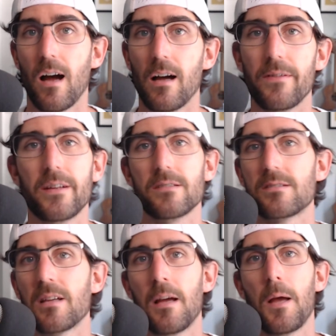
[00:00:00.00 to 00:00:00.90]

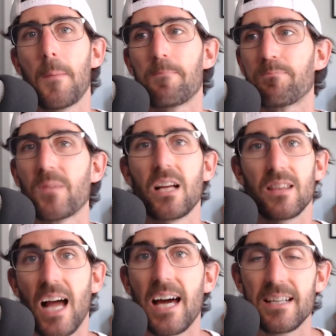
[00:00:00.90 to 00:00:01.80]
There's a
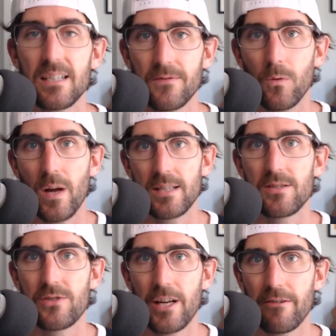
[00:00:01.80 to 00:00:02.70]
lot of different ways to
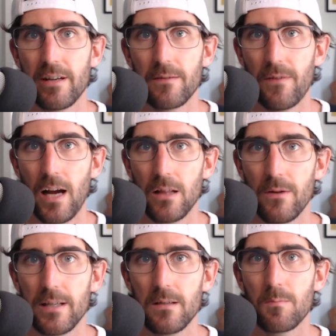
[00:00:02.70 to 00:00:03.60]
generate a
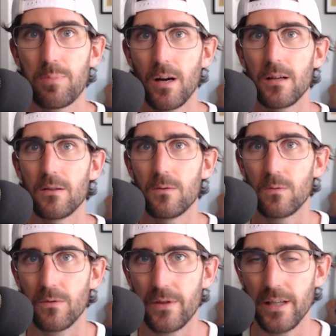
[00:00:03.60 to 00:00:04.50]
following. But
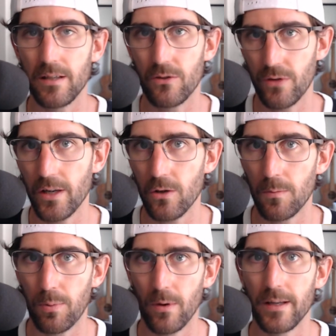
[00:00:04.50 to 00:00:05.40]
the critical
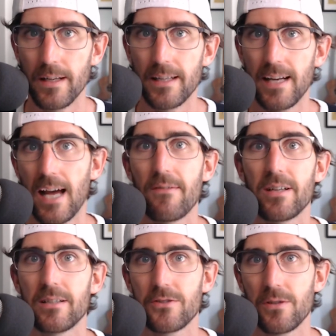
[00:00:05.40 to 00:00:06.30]
point in having a
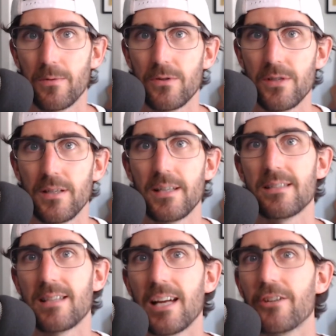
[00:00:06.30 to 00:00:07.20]
distribution is
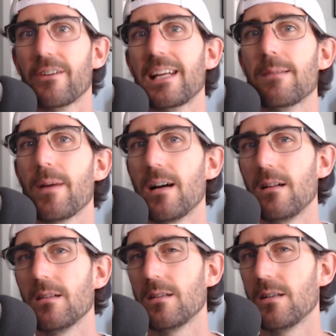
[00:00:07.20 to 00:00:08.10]
that your
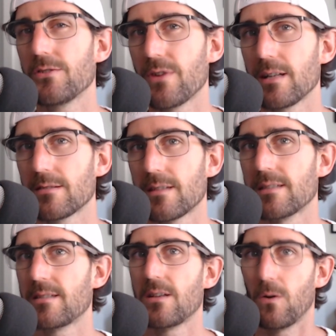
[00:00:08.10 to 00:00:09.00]
email address
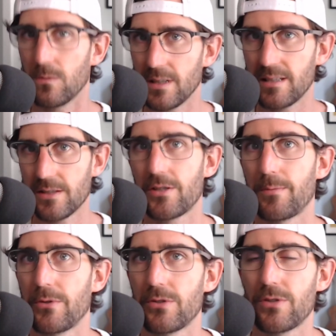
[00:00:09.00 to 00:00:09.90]
is the only
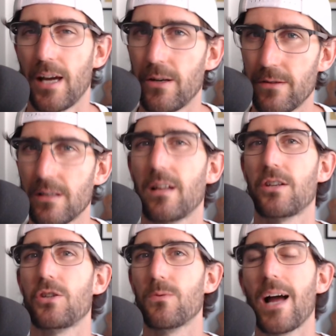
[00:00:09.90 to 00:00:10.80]
distribution channel that
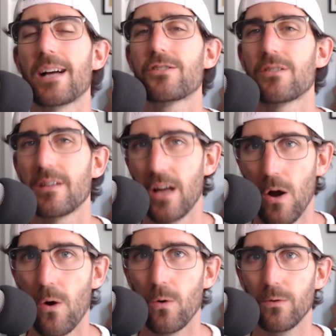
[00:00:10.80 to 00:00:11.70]
you actually
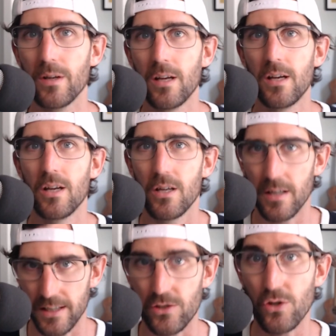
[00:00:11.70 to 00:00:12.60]
own.
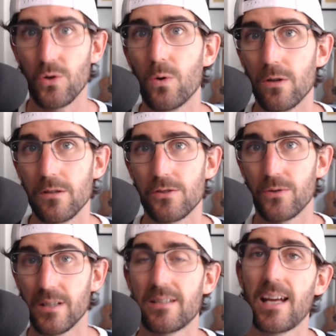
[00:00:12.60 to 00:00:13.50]
It's yours. You
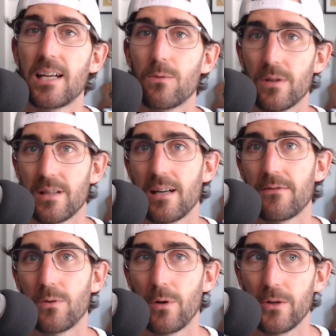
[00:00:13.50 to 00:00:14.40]
can take it with it
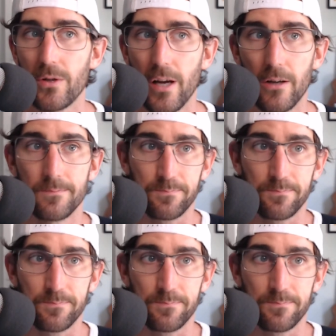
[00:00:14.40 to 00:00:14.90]
everywhere you go.